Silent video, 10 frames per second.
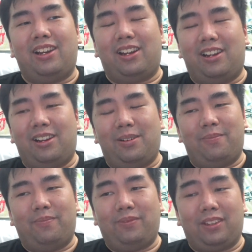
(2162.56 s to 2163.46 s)

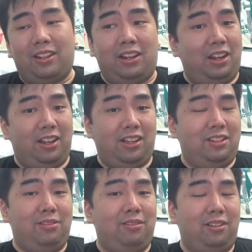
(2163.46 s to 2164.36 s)
Um,
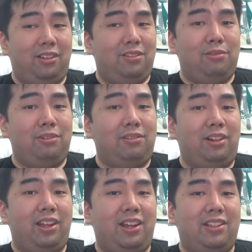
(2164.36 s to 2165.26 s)
as you as usual,
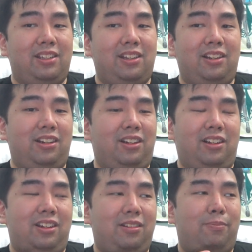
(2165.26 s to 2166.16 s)
like I said in
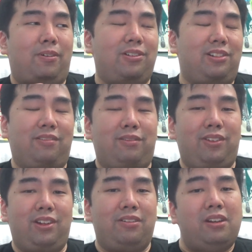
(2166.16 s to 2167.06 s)
earlier portion of the
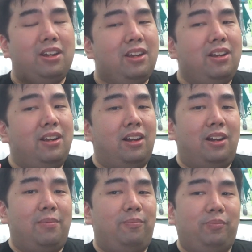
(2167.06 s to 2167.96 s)
video,
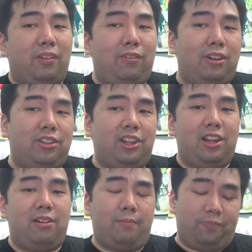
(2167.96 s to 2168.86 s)
um, if you want to
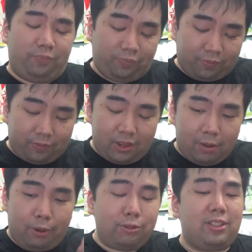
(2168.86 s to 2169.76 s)
check out
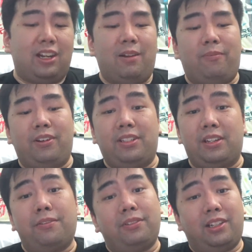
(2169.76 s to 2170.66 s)
Poster Hub for
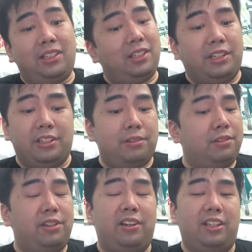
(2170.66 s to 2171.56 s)
yourself, the links in the
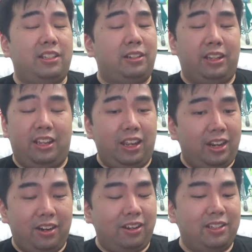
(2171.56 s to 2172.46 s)
description, as
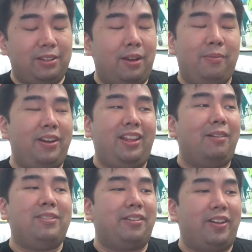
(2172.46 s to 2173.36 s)
again as how many
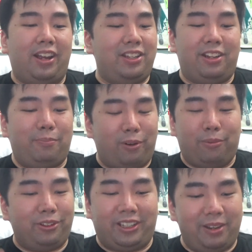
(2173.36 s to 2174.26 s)
times have I actually
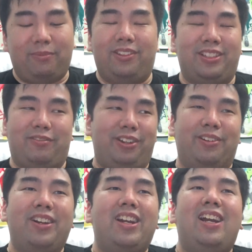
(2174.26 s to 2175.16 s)
promoted them this
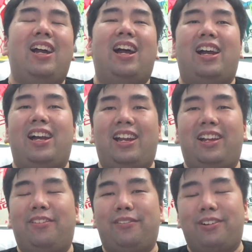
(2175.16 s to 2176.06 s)
video, uh,
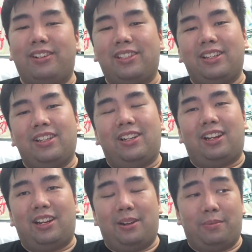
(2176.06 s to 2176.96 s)
and of course
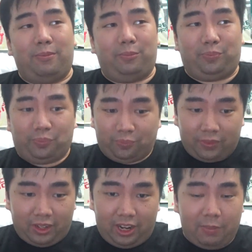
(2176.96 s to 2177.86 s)
um,
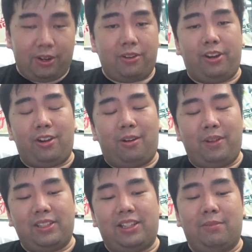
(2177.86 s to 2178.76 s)
let me know in the
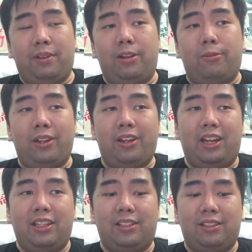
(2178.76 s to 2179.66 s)
comments down below what you
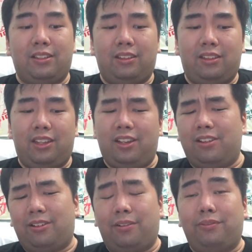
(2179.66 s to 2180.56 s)
guys
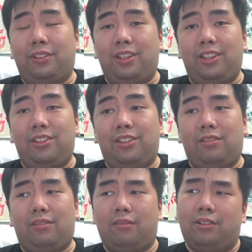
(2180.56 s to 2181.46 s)
think of the,
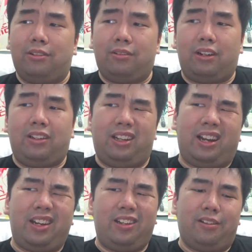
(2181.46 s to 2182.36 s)
you know, the
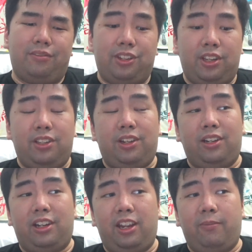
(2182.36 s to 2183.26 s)
idea of changing
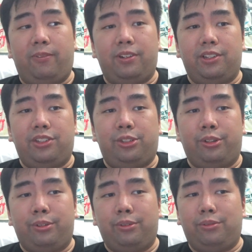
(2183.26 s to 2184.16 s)
the name for this
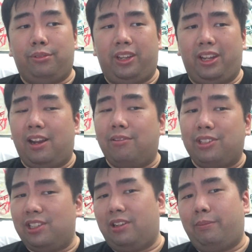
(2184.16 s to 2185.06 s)
show to The
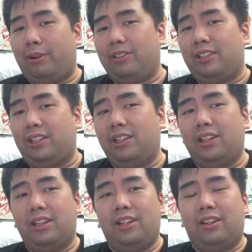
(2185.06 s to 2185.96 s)
Culture Unboxing
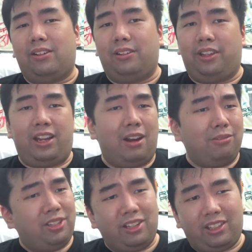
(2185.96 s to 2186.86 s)
or The
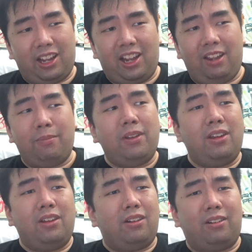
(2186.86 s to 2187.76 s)
Culture Time,
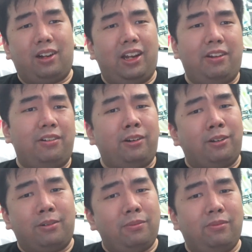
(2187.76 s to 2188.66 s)
or I don't
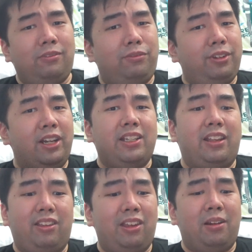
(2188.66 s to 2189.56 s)
know, if you guys
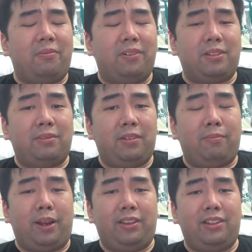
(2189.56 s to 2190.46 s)
can think up for
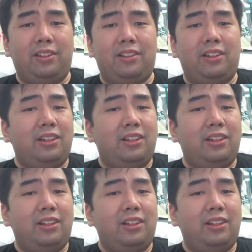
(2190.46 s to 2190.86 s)
something better,